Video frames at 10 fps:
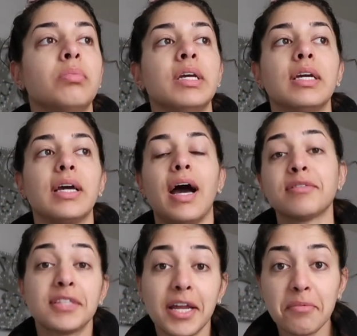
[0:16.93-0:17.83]
being
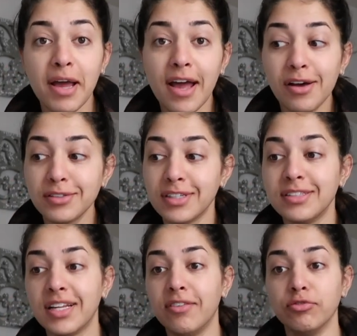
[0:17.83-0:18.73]
outside of my house
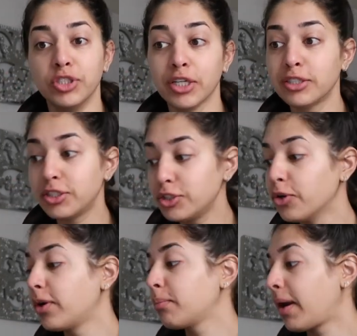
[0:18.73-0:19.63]
instead of just
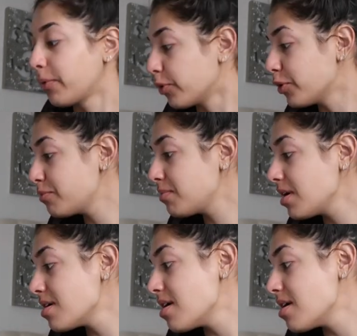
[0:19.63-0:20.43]
enjoying my room.